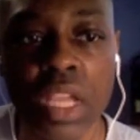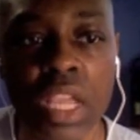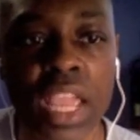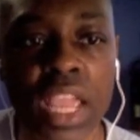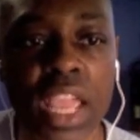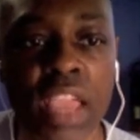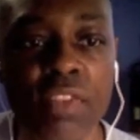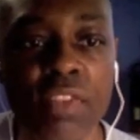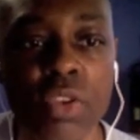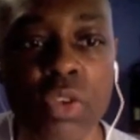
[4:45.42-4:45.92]

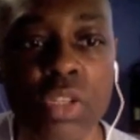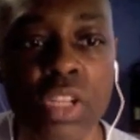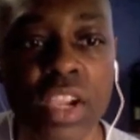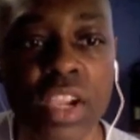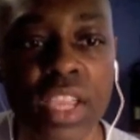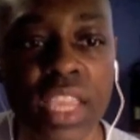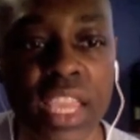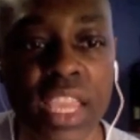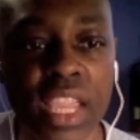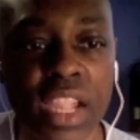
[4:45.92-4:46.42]
If you
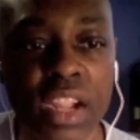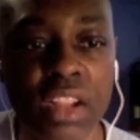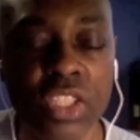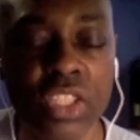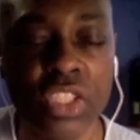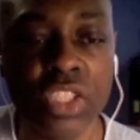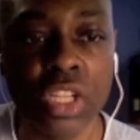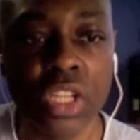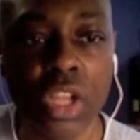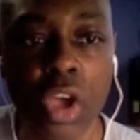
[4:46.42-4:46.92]
look here,
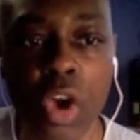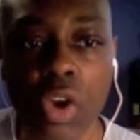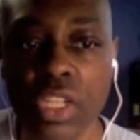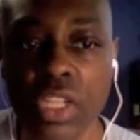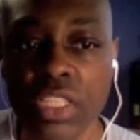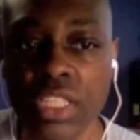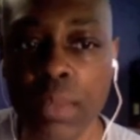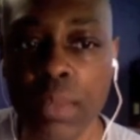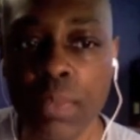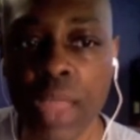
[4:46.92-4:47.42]
this is a long
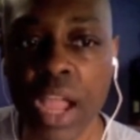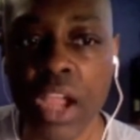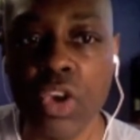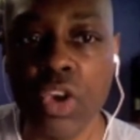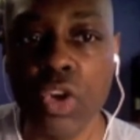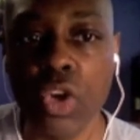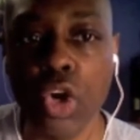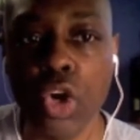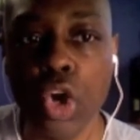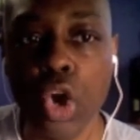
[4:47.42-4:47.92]
list. I'm not
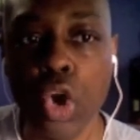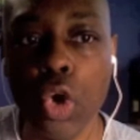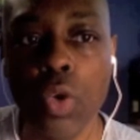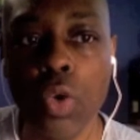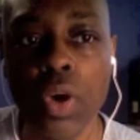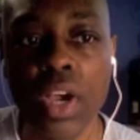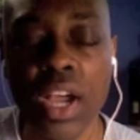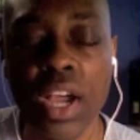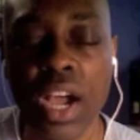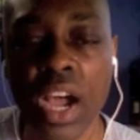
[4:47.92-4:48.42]
going to
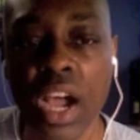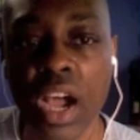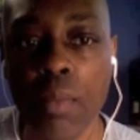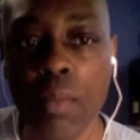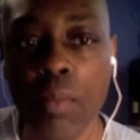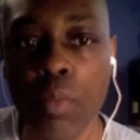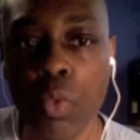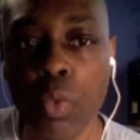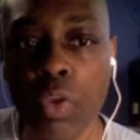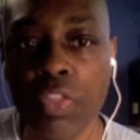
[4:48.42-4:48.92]
go
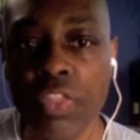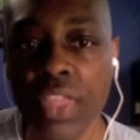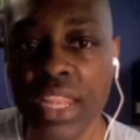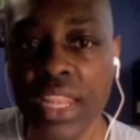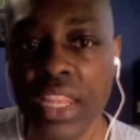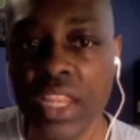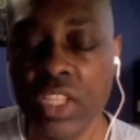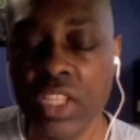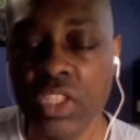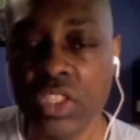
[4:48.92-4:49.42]
um,
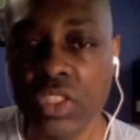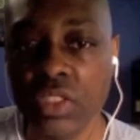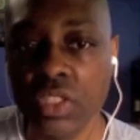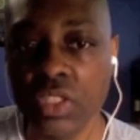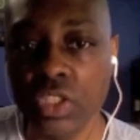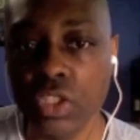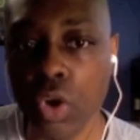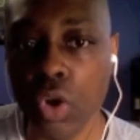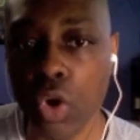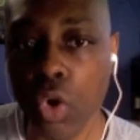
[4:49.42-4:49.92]
within this,
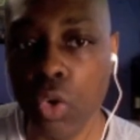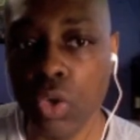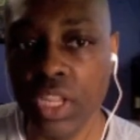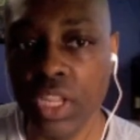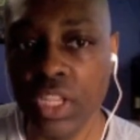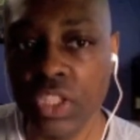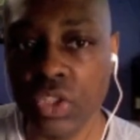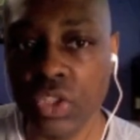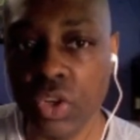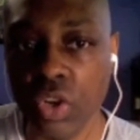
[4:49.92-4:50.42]
this whole
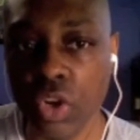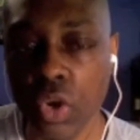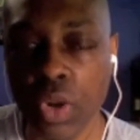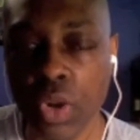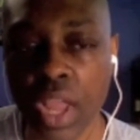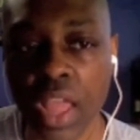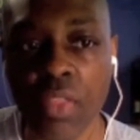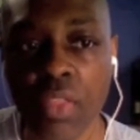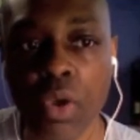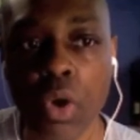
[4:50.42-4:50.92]
list or go
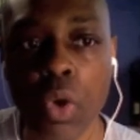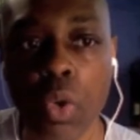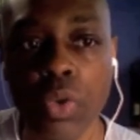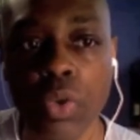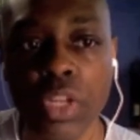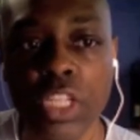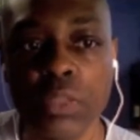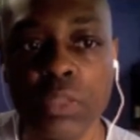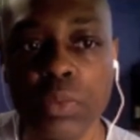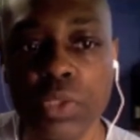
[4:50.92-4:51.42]
down the whole
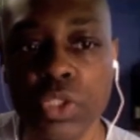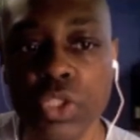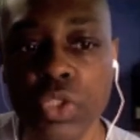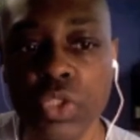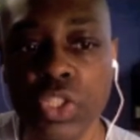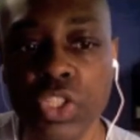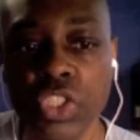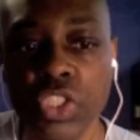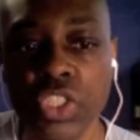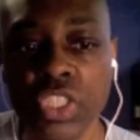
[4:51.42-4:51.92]
list, but you
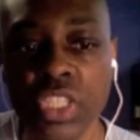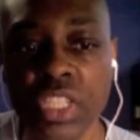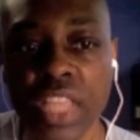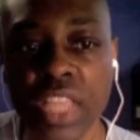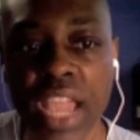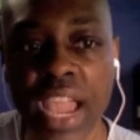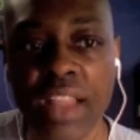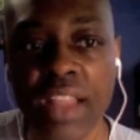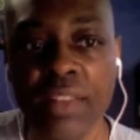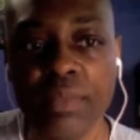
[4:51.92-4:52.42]
can see
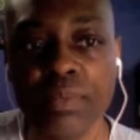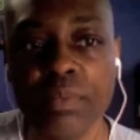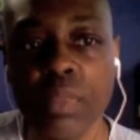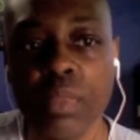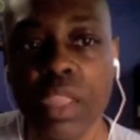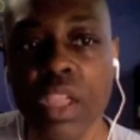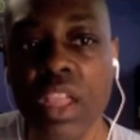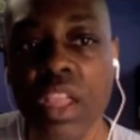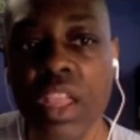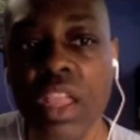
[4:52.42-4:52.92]
that
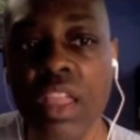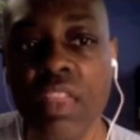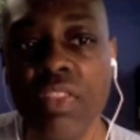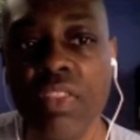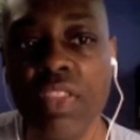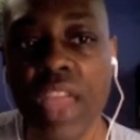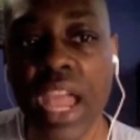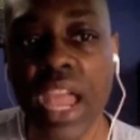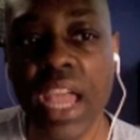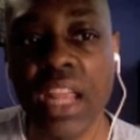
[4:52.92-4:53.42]

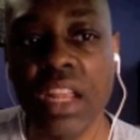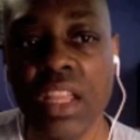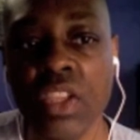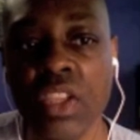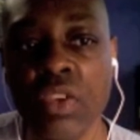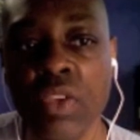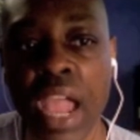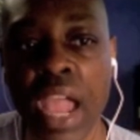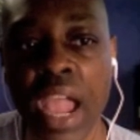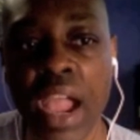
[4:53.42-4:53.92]
that
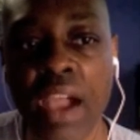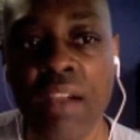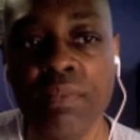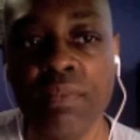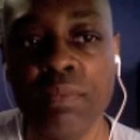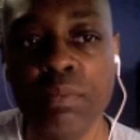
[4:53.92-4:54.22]
you have